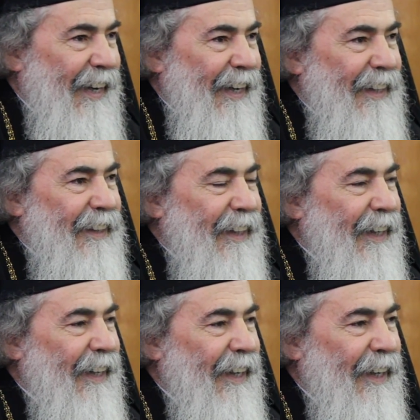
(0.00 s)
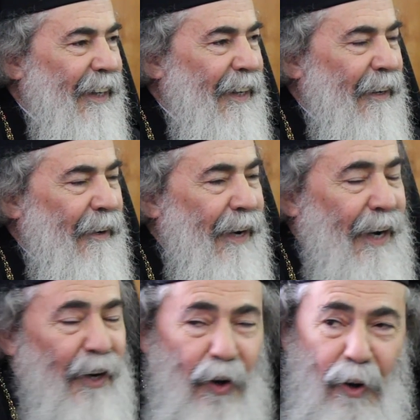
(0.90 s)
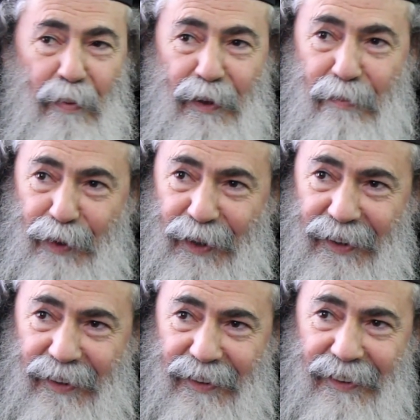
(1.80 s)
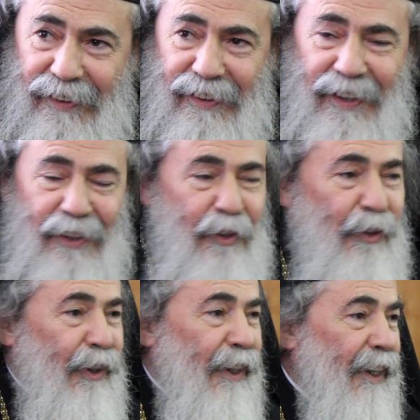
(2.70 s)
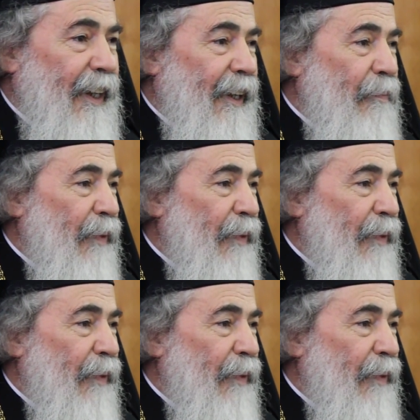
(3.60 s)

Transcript: And uh, I hope and pray that your uh,